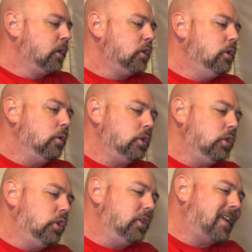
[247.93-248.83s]
you
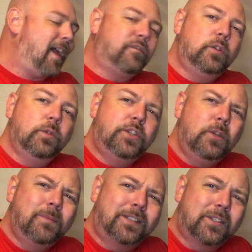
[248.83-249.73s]
just have to
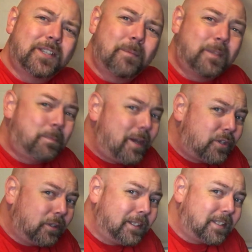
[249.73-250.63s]
assume that there's something
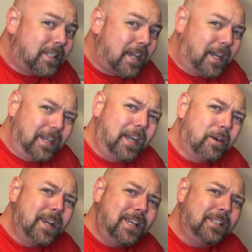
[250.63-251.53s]
special inside. And there
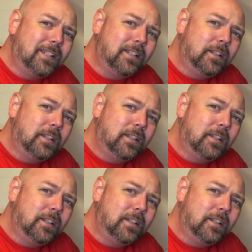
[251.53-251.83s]
is.